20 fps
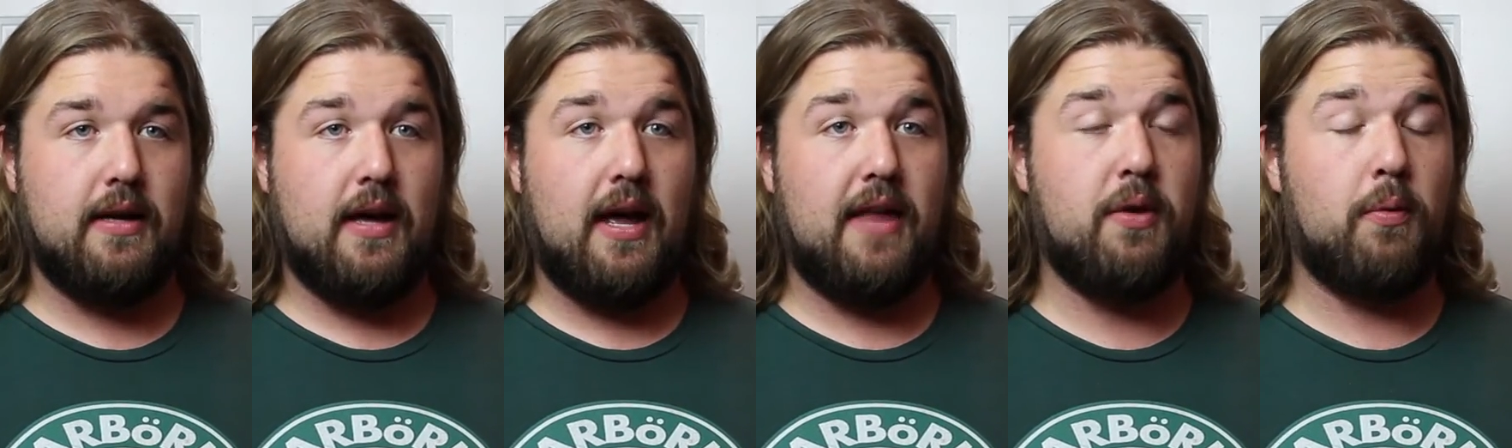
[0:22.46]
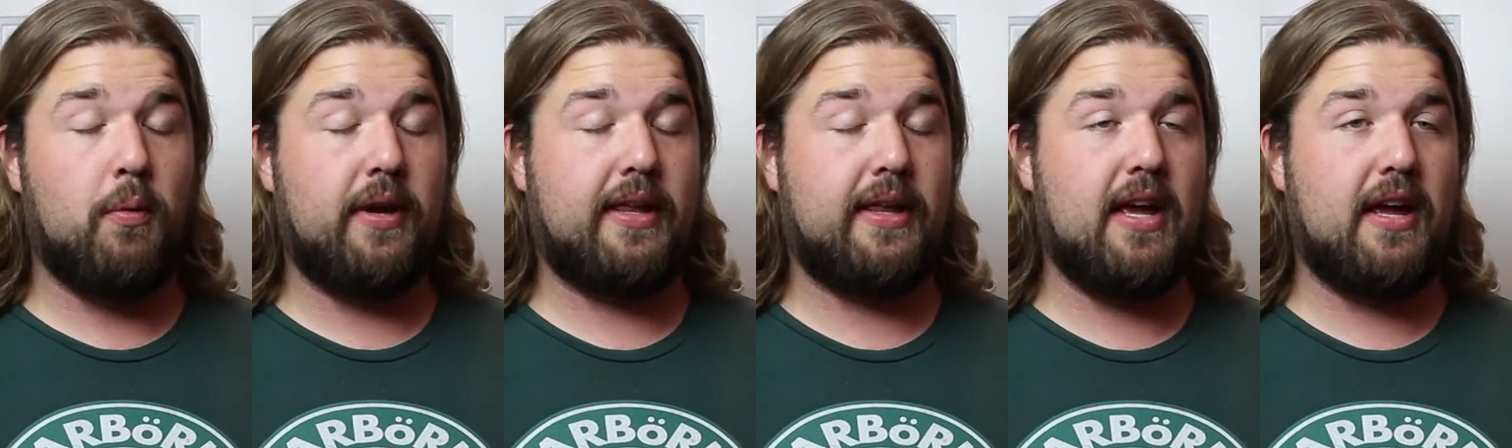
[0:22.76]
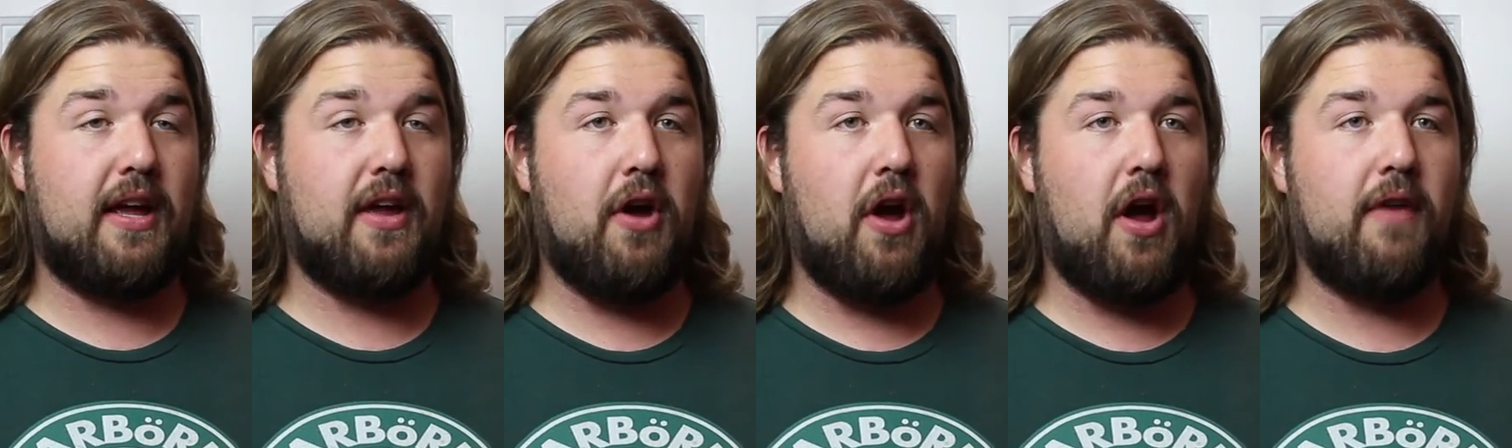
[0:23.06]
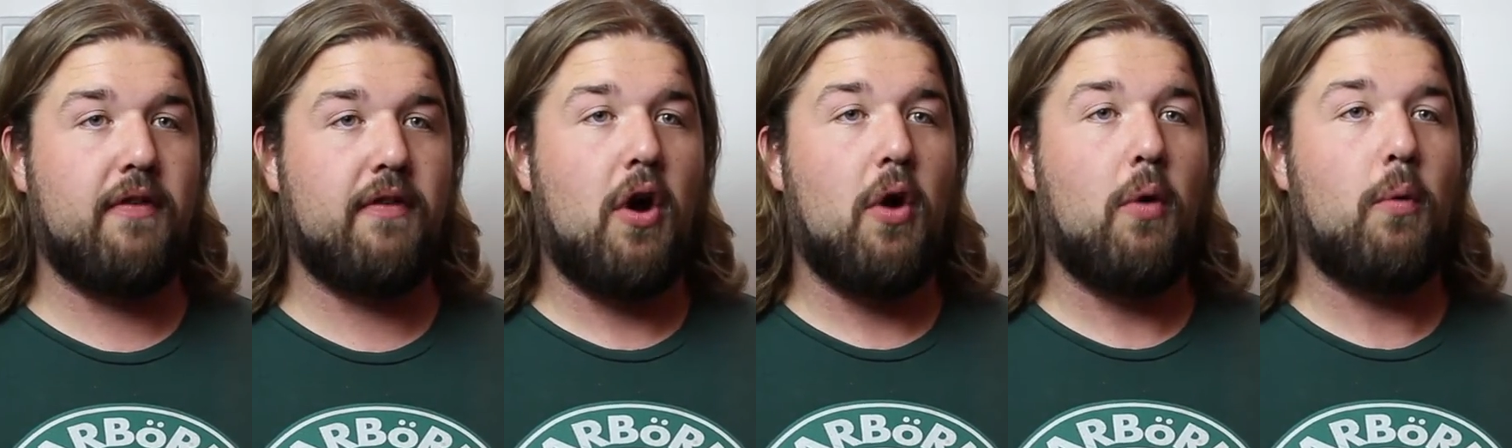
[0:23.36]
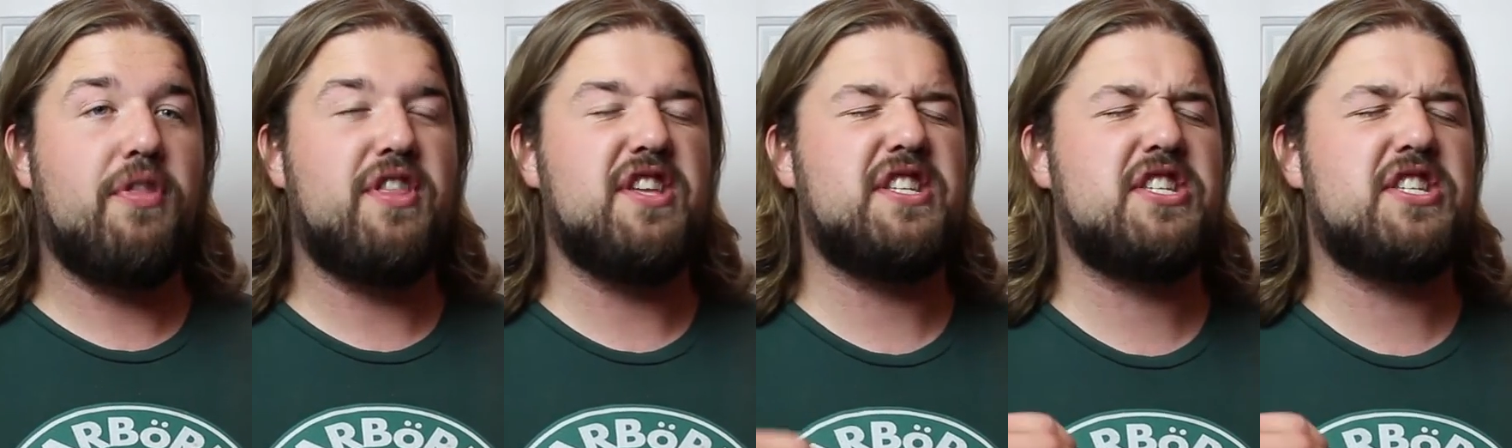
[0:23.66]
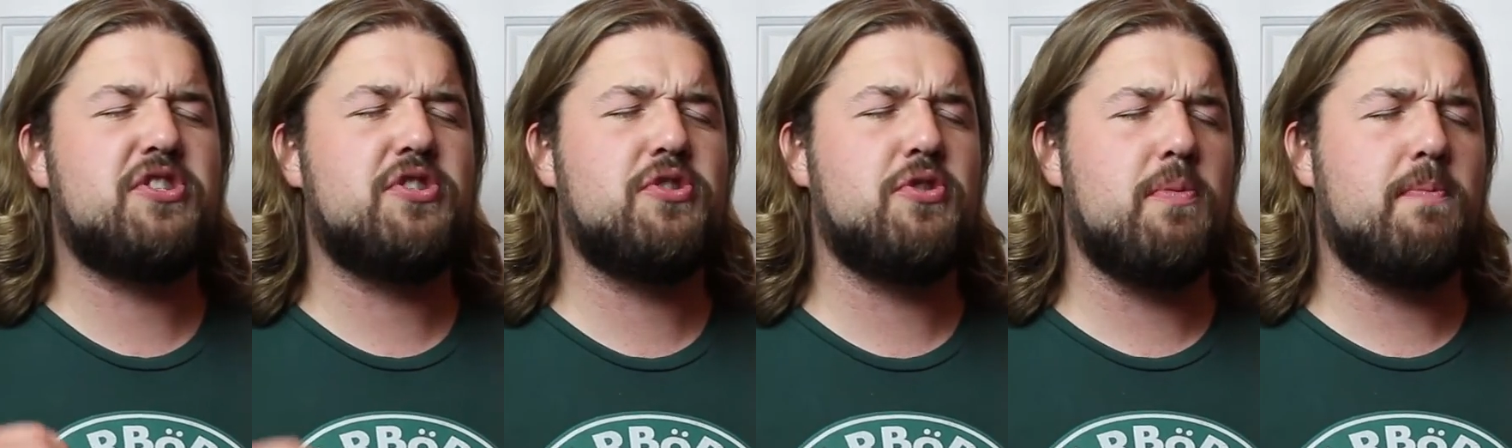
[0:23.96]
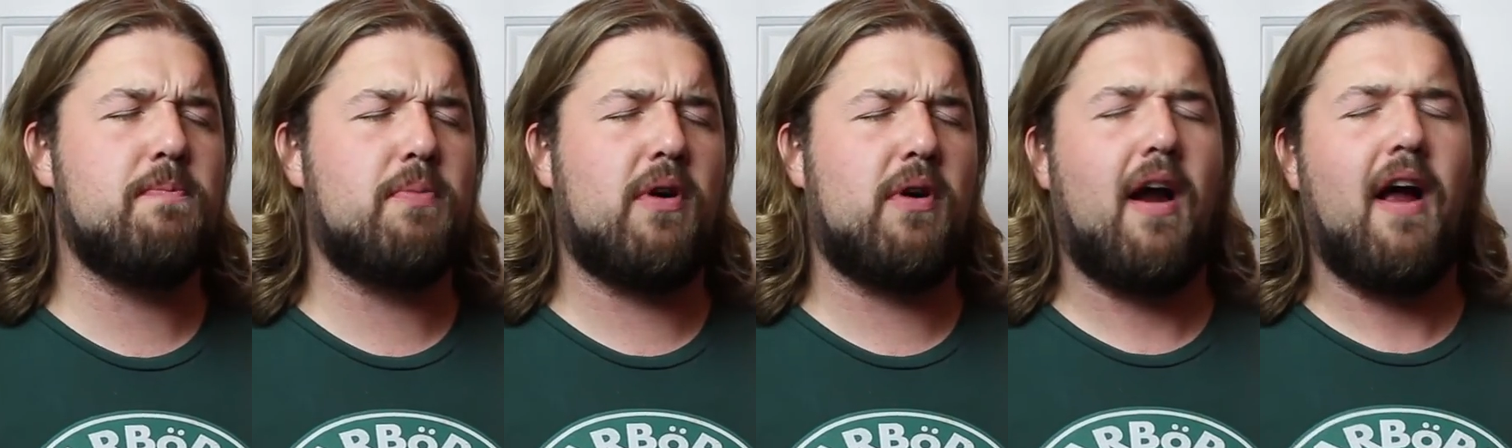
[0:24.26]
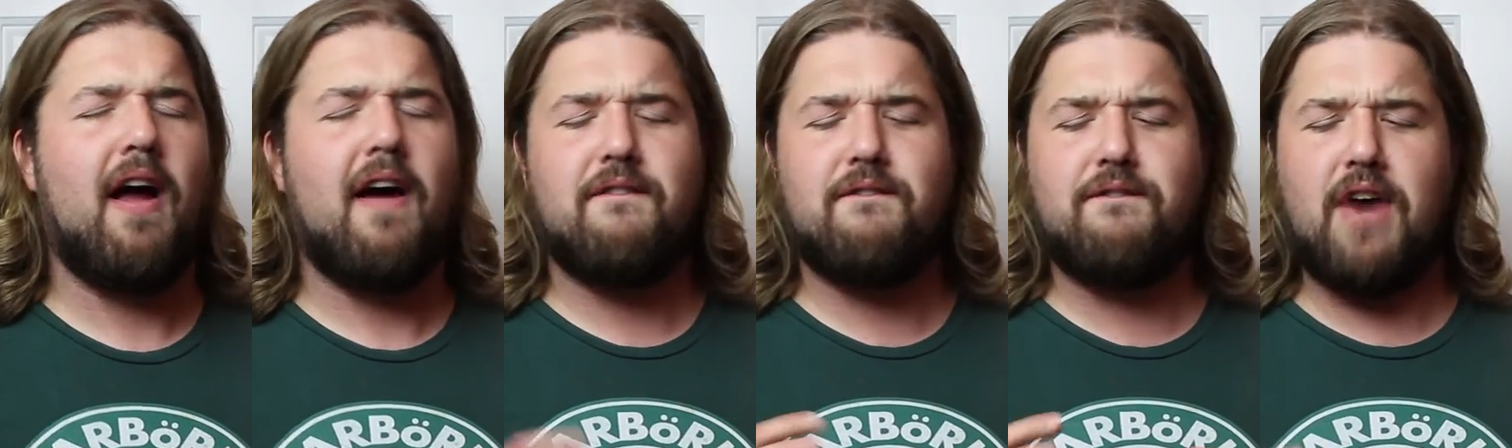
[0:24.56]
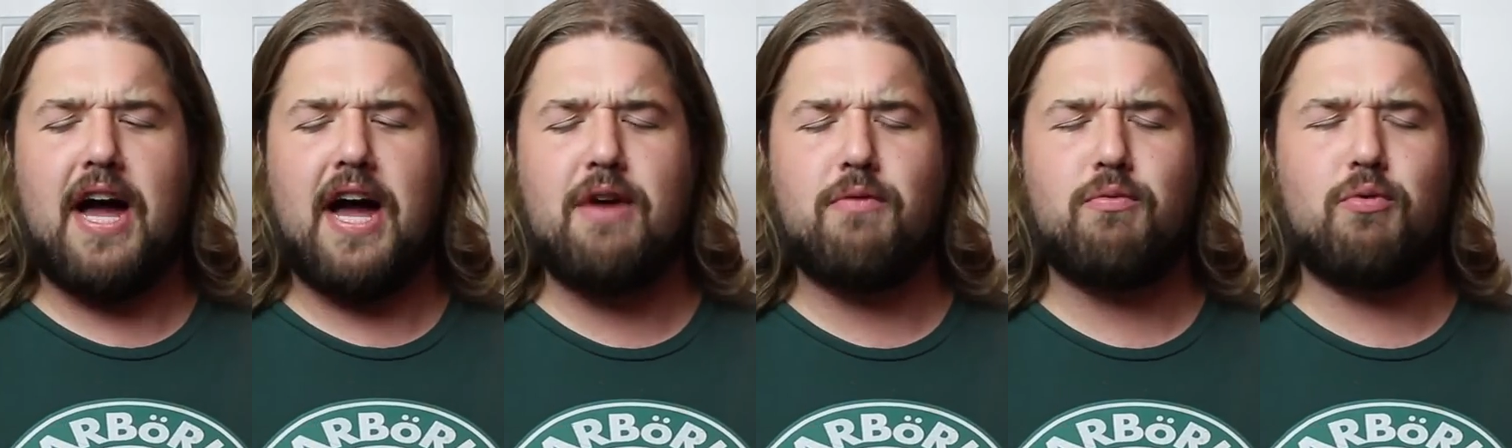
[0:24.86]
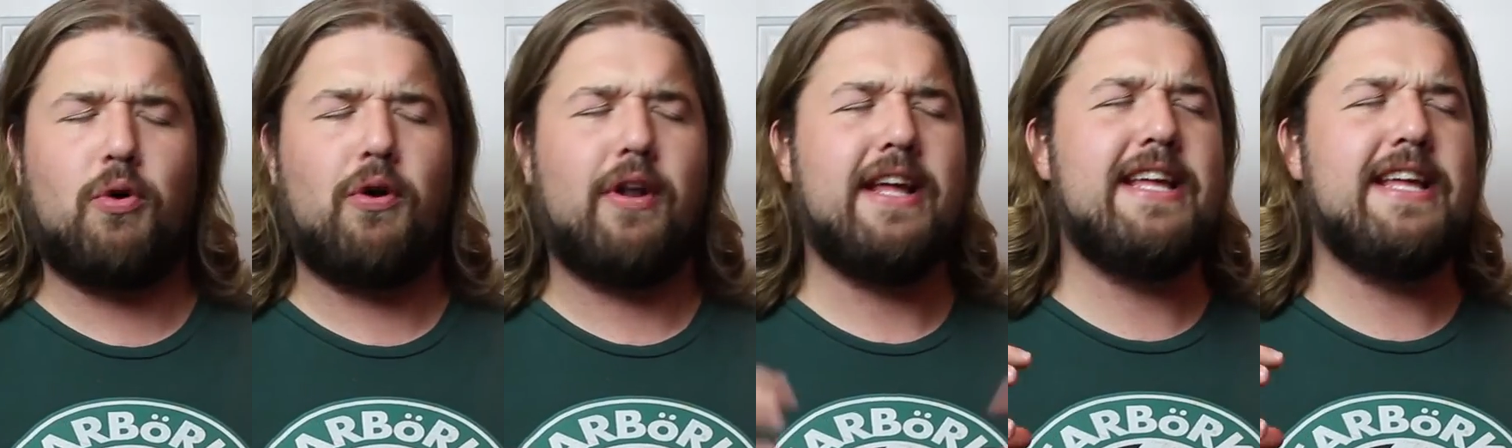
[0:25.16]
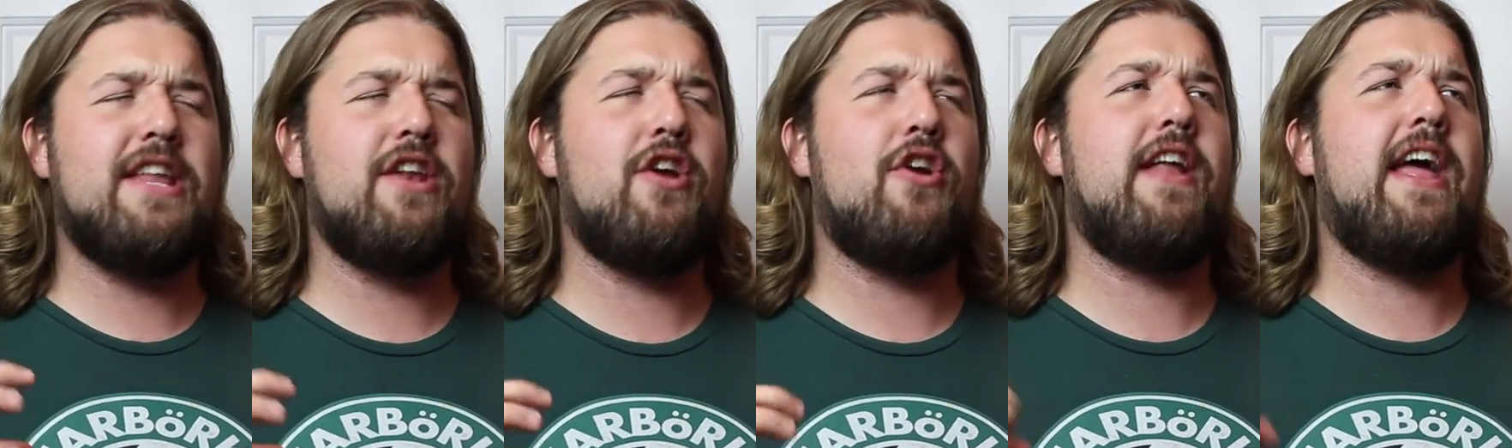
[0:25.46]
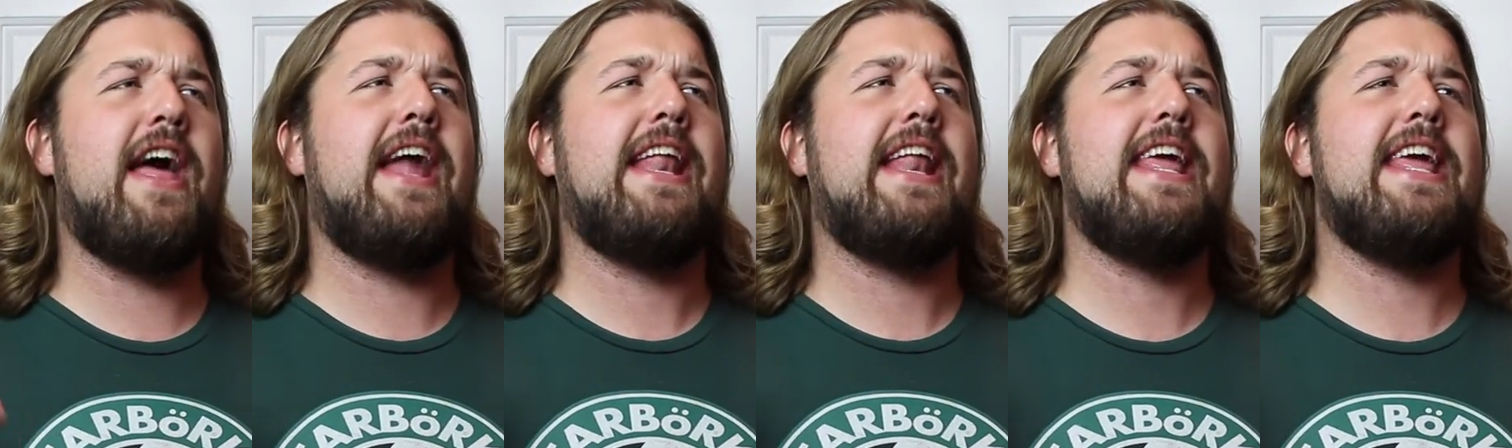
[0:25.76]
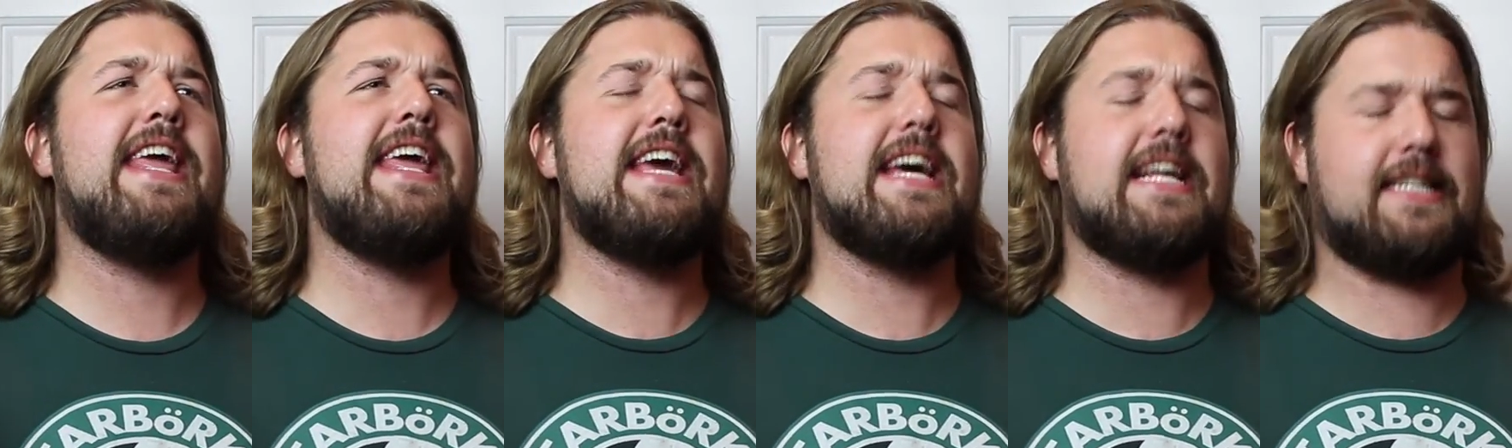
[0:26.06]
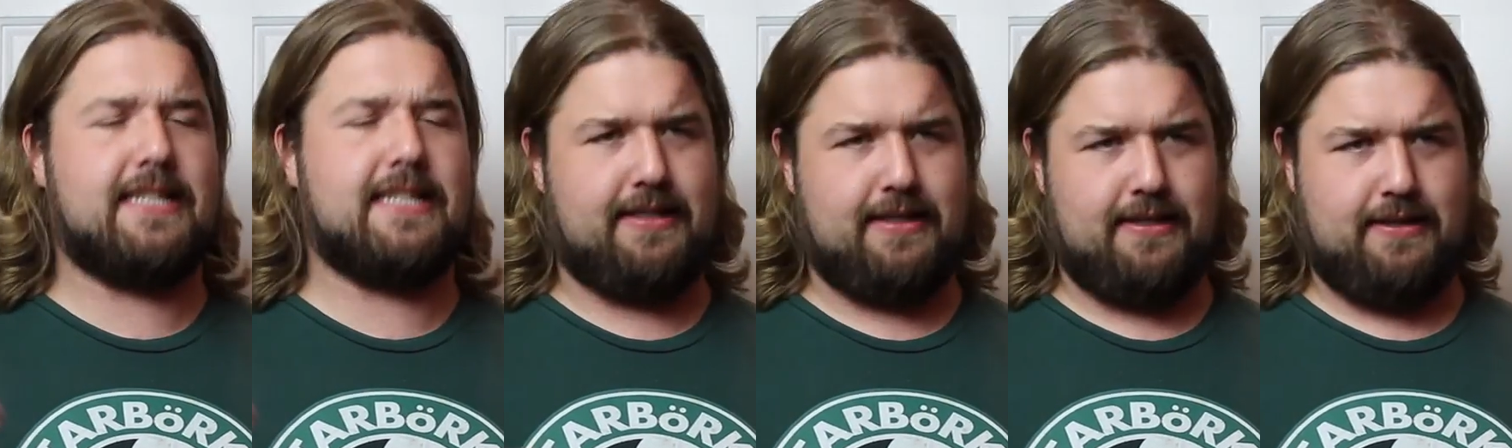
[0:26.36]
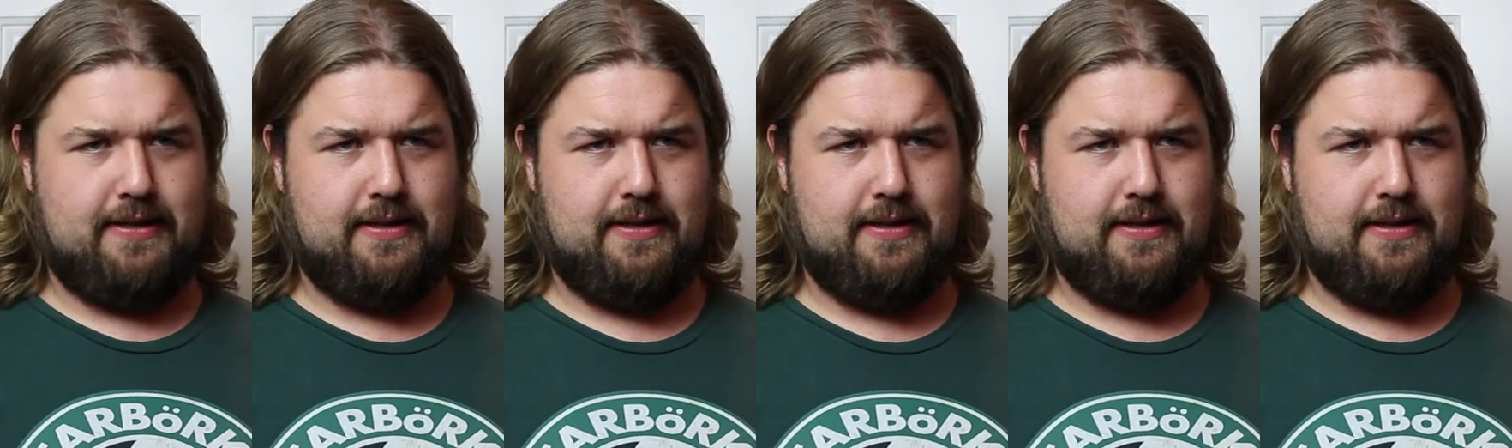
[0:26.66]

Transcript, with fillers: and they want to kick it off with a super viral internet hit.